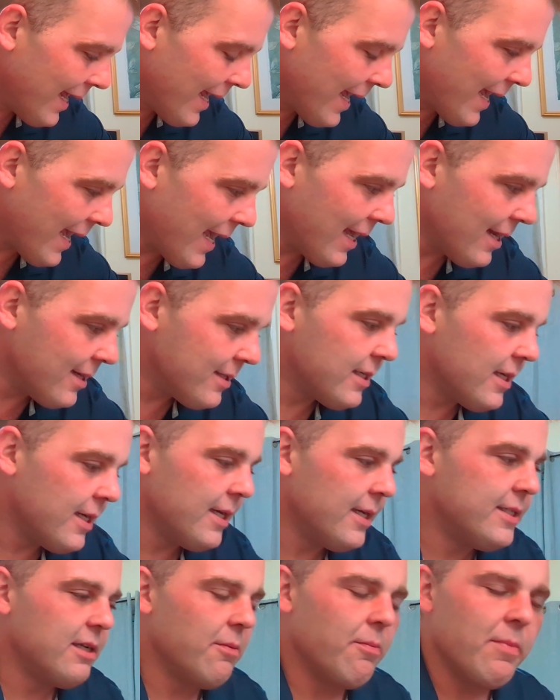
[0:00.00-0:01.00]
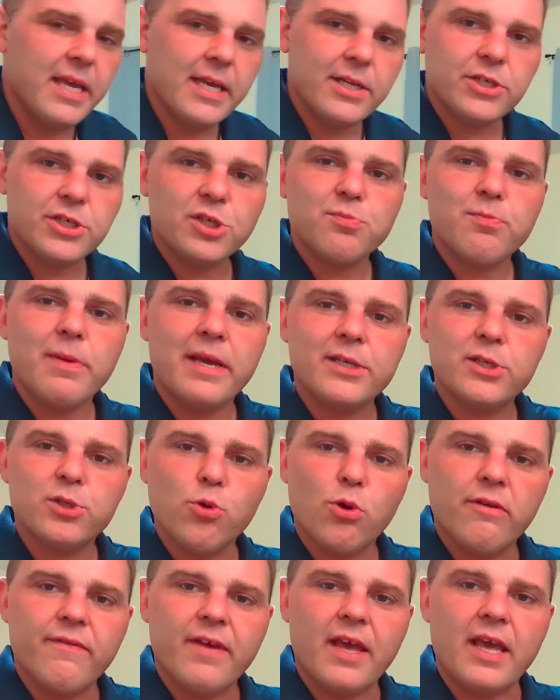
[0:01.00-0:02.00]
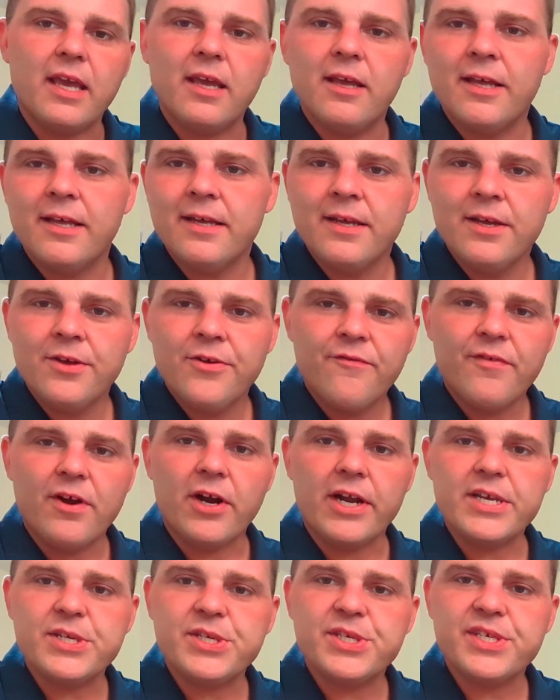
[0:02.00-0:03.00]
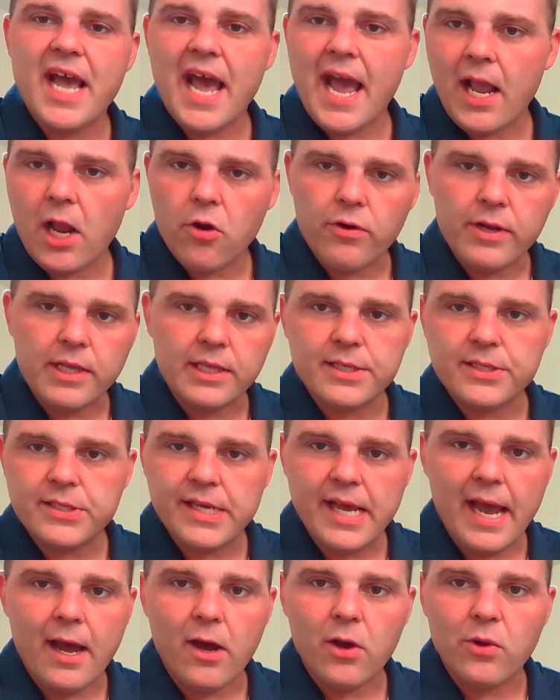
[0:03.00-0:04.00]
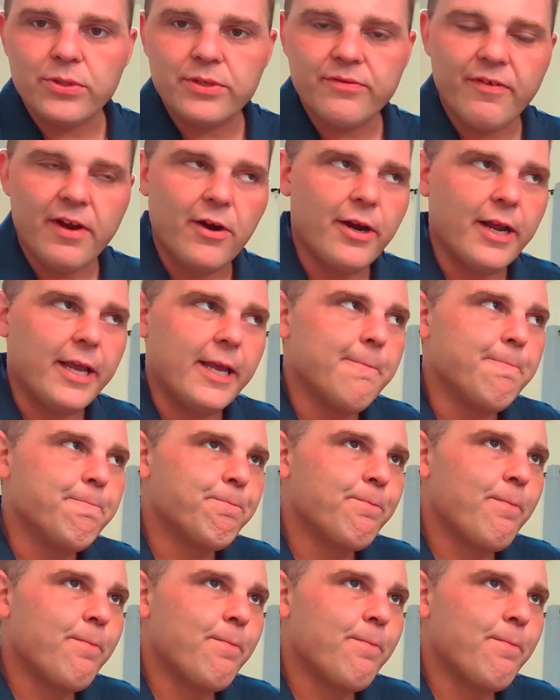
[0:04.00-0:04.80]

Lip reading: And to me, it just makes sort of a very saccharine sound, very,